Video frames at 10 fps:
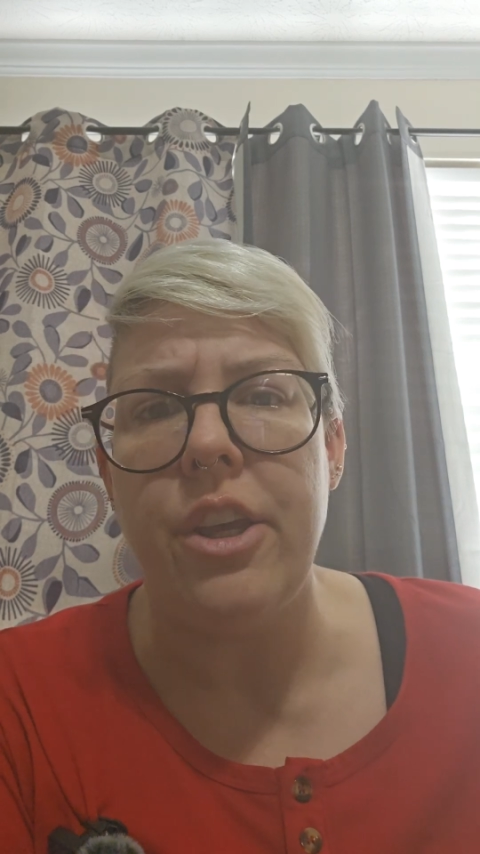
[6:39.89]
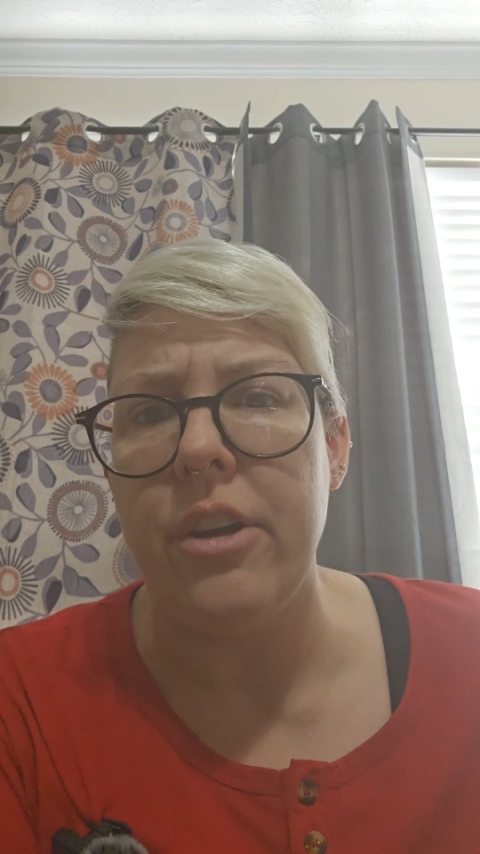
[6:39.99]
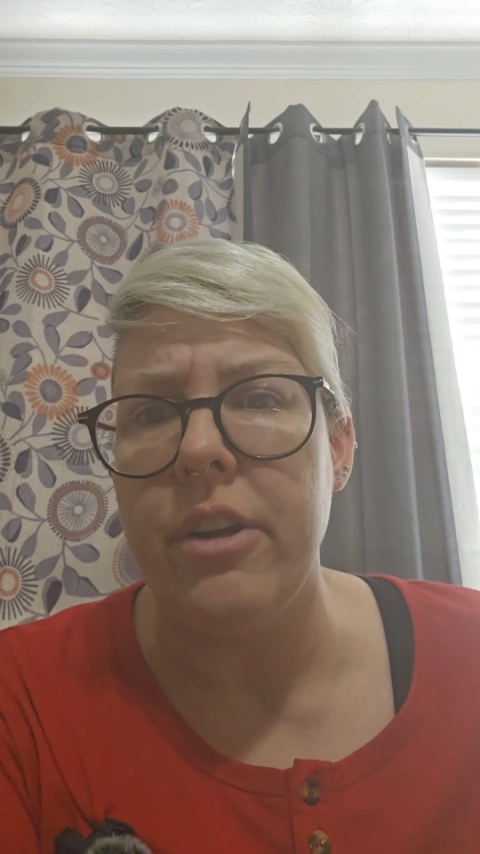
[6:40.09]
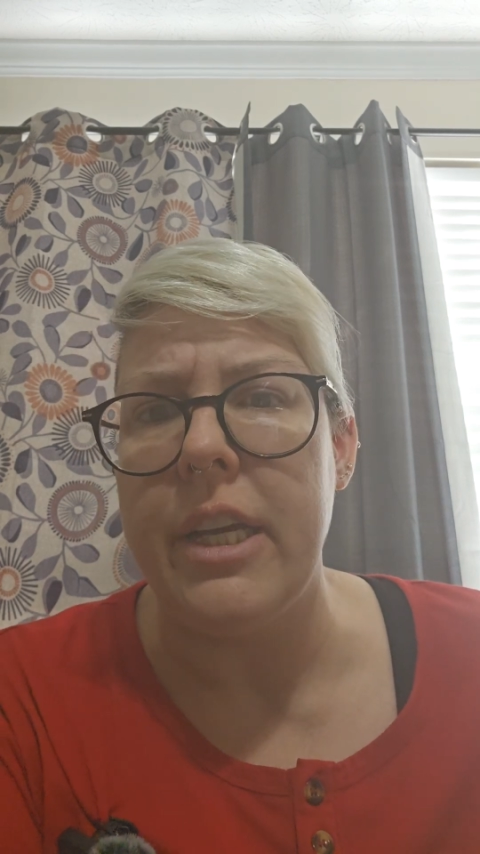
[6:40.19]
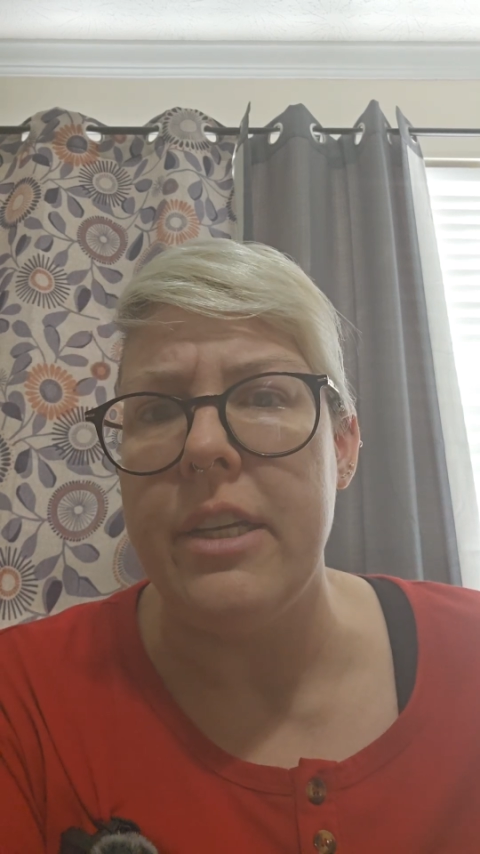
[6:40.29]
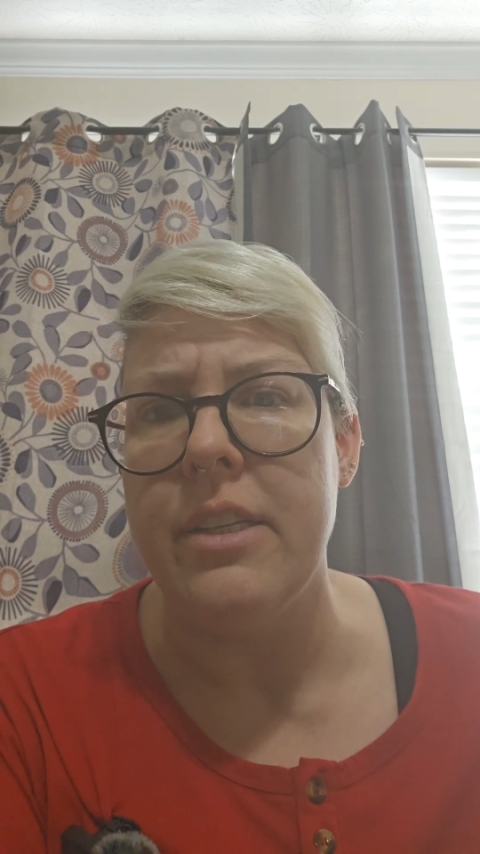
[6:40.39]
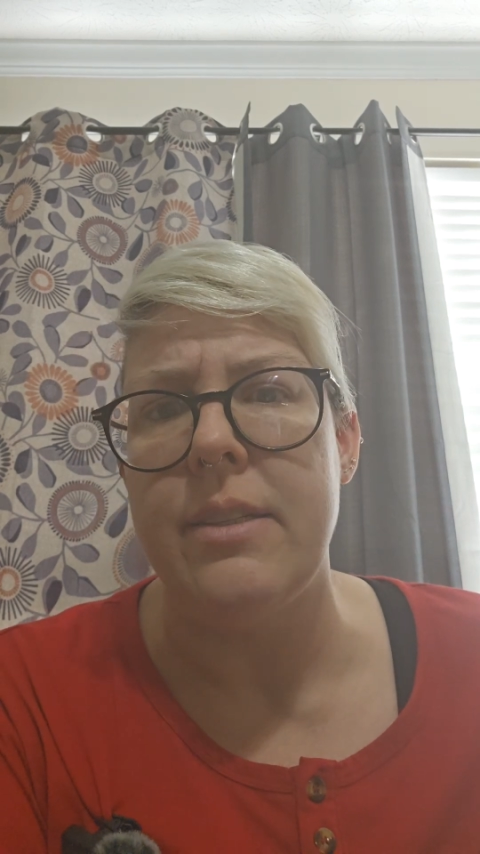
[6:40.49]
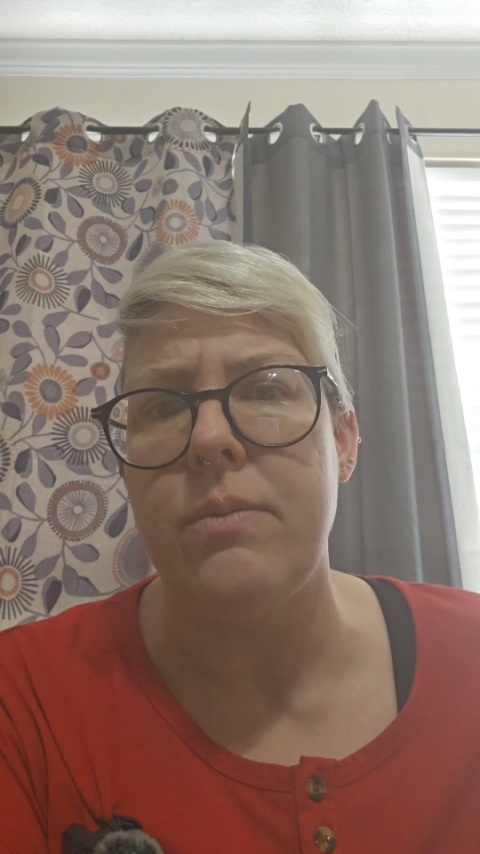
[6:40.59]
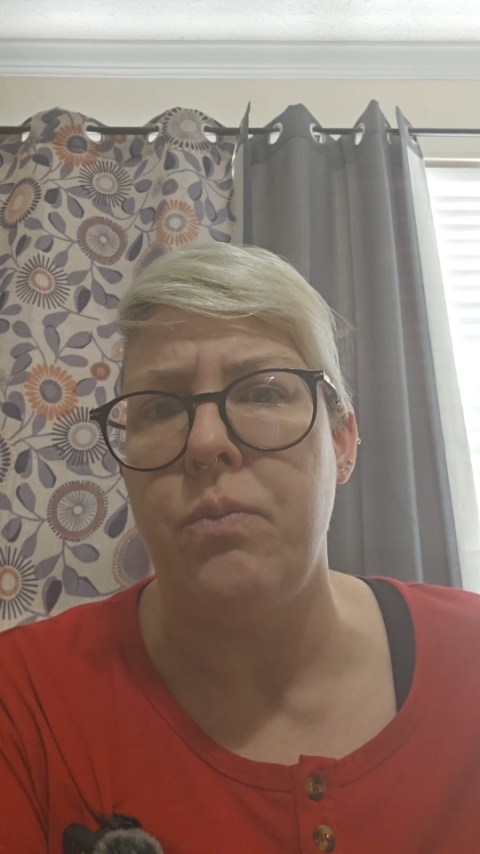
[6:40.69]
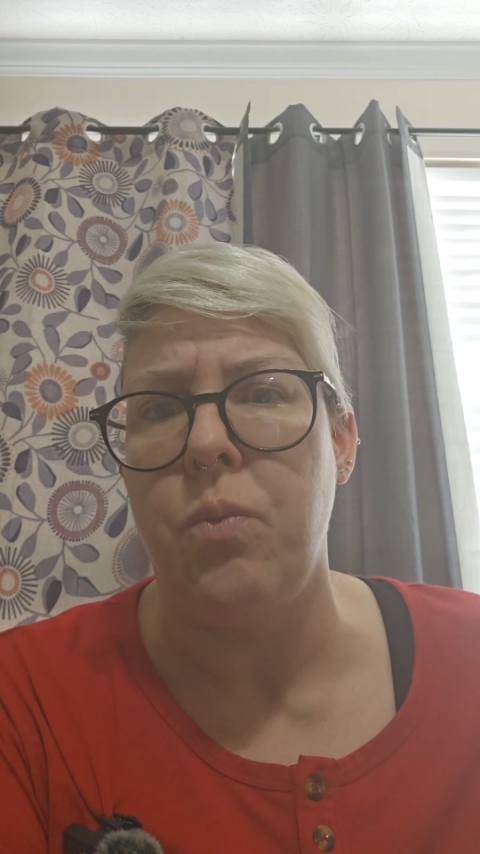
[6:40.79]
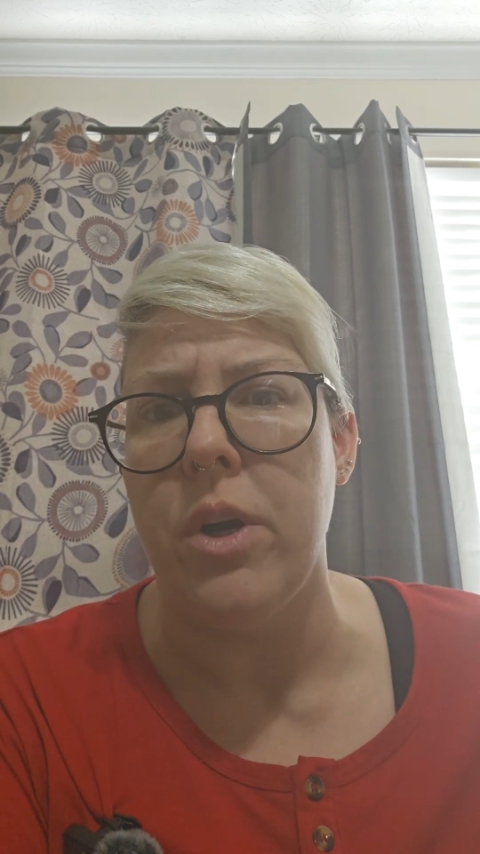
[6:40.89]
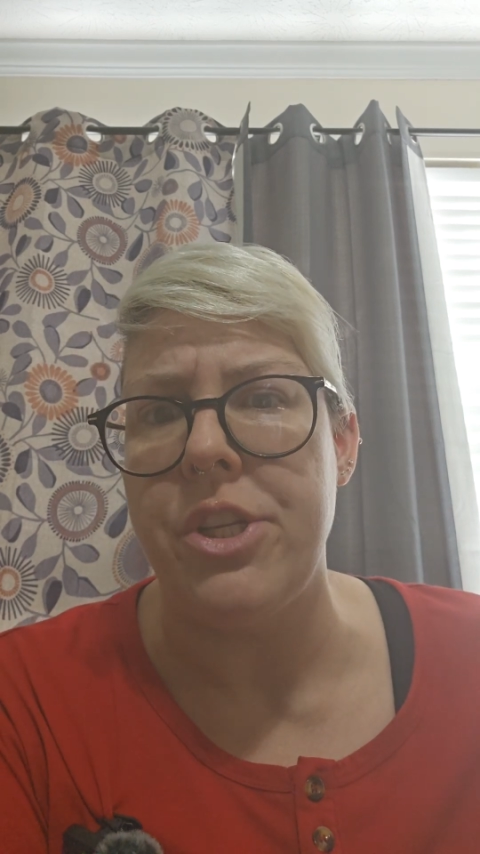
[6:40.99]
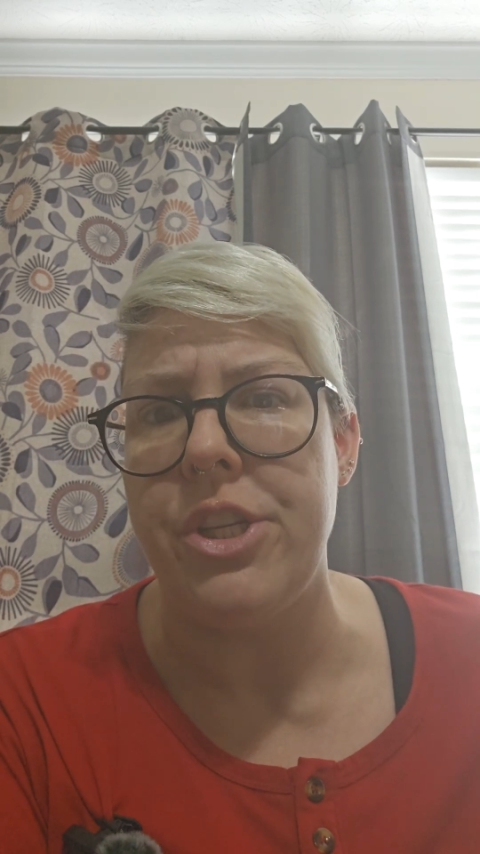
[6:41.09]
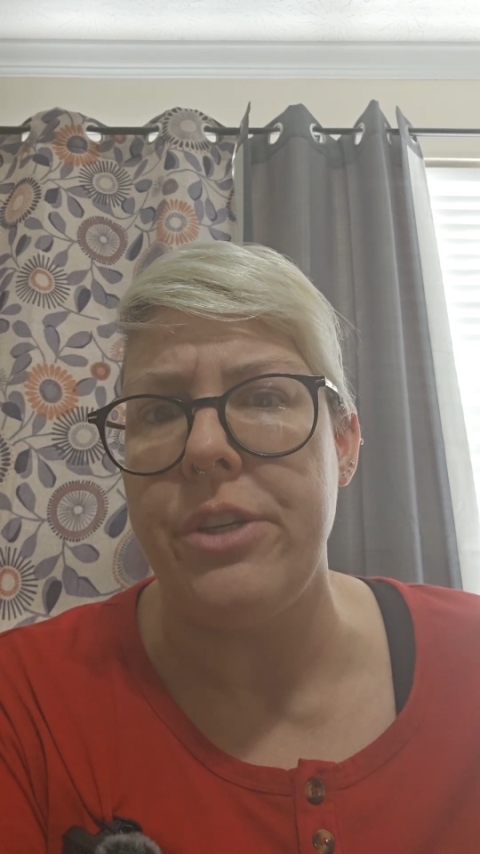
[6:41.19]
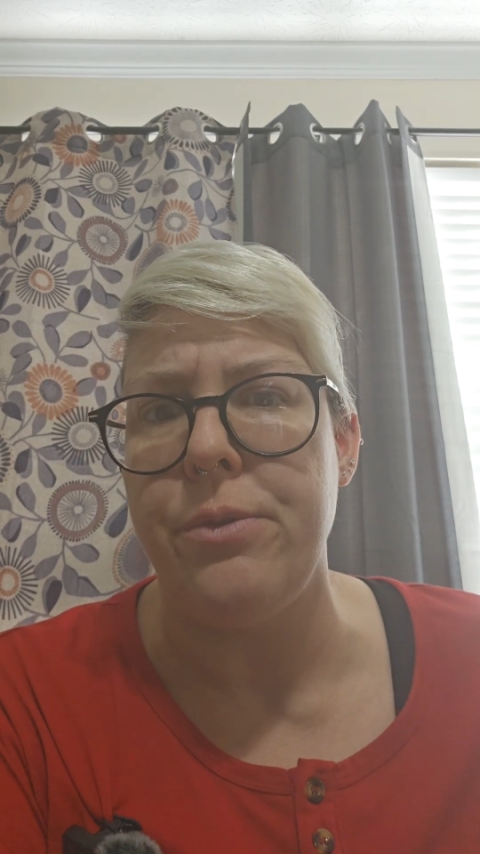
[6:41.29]
curious
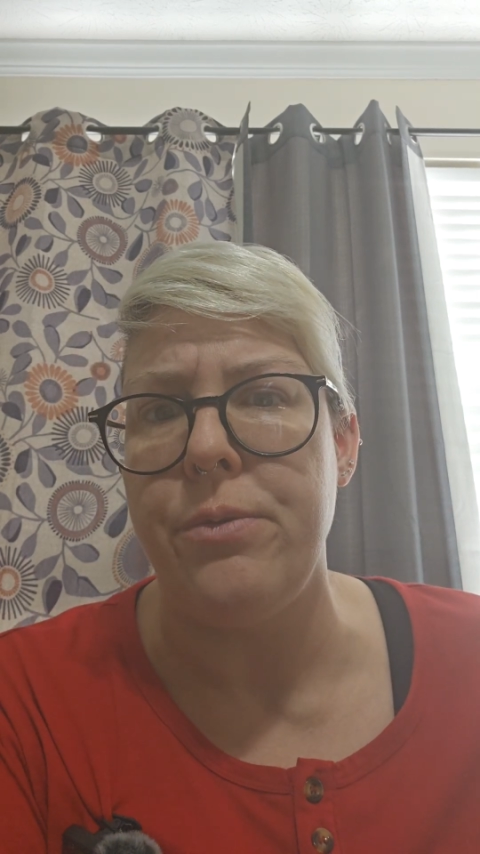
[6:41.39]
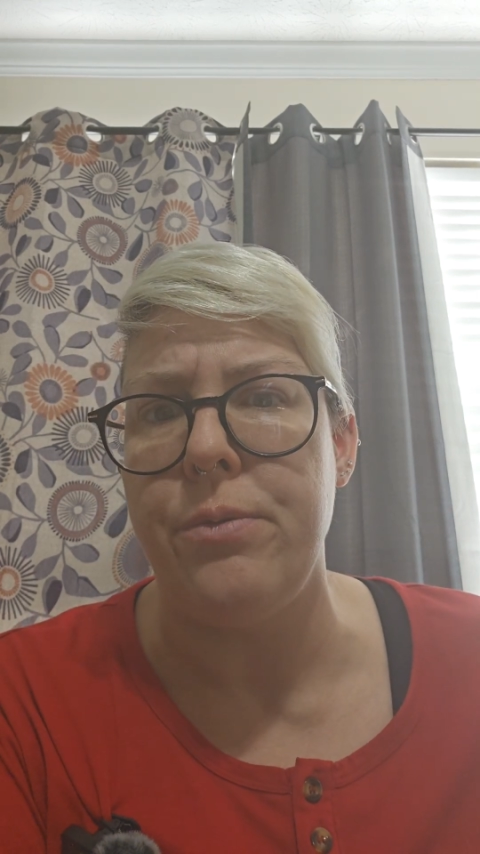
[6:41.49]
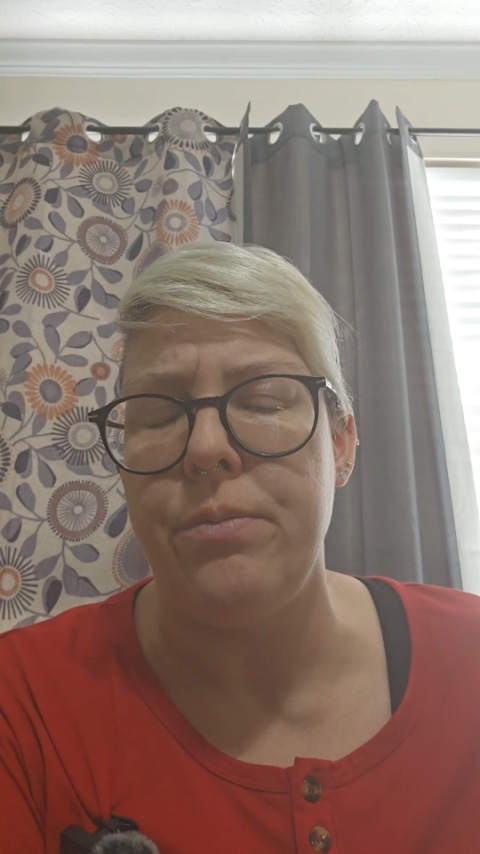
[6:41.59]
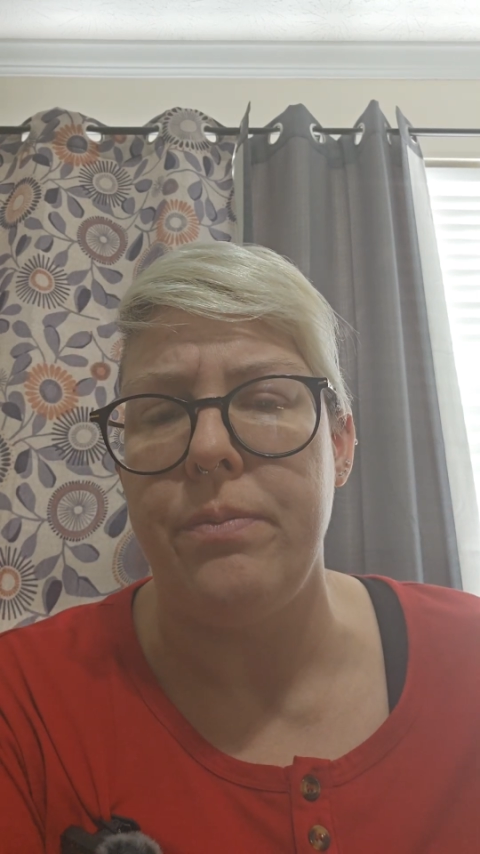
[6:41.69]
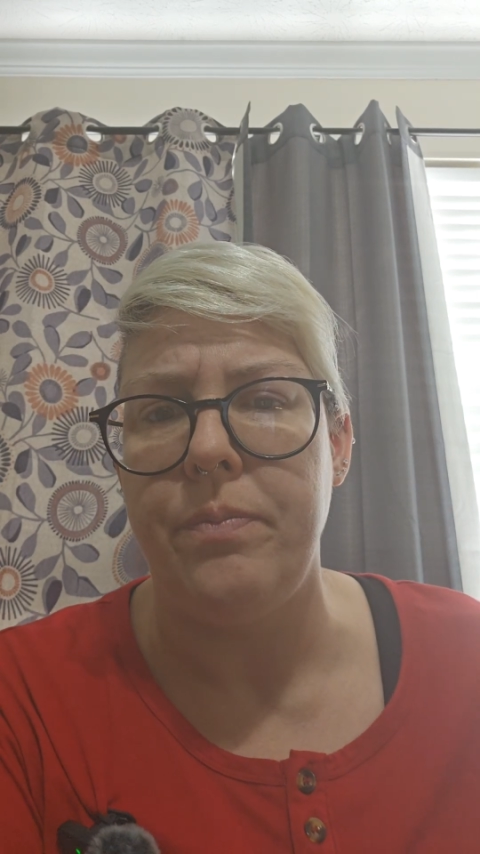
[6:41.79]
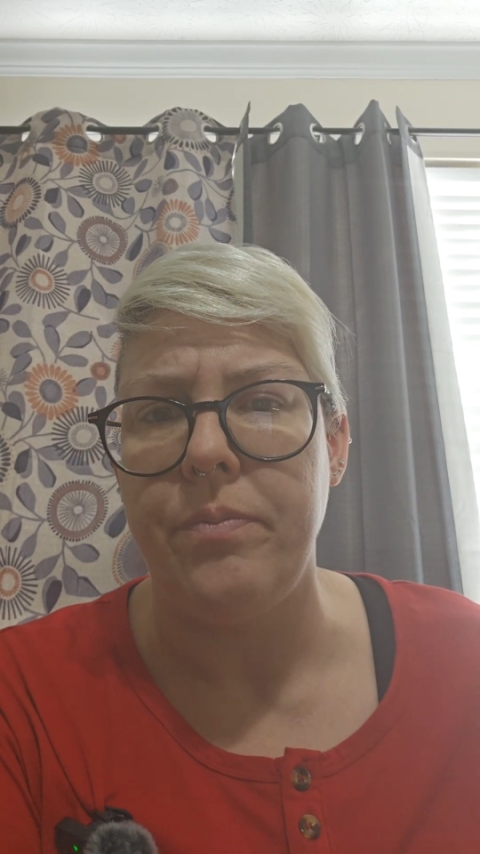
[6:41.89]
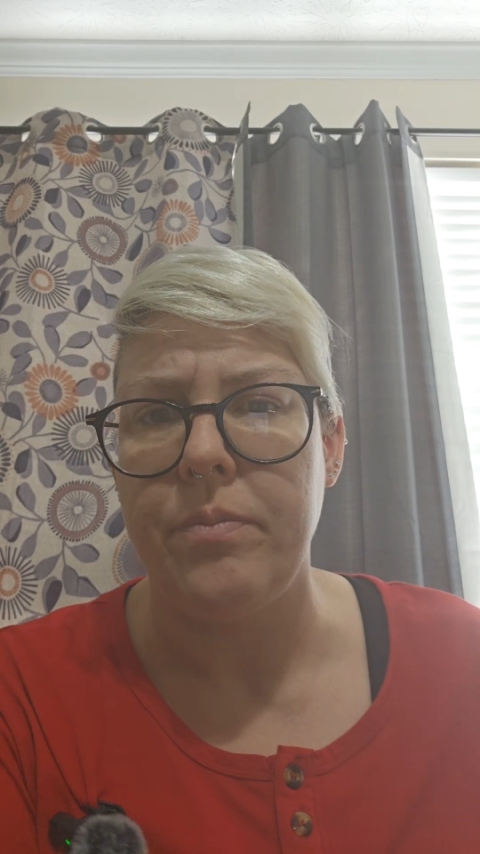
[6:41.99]
what you